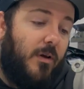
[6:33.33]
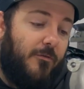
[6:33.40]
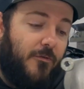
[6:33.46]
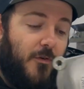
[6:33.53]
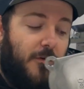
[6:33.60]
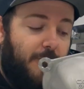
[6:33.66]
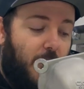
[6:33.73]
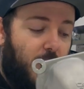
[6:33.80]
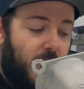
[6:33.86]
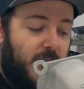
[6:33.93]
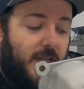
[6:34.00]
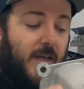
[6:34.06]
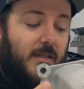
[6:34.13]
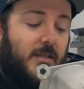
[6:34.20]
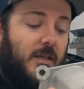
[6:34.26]
But for
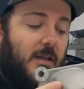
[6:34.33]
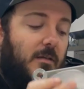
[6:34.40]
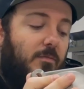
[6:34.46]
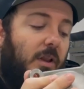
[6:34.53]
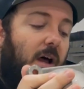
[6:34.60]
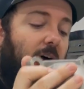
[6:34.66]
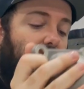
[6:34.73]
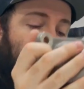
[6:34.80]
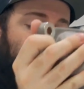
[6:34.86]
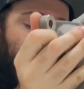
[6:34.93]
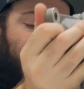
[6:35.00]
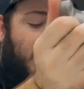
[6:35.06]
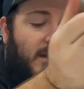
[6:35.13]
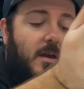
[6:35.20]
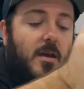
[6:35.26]
Focus ST
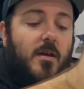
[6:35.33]
blocks,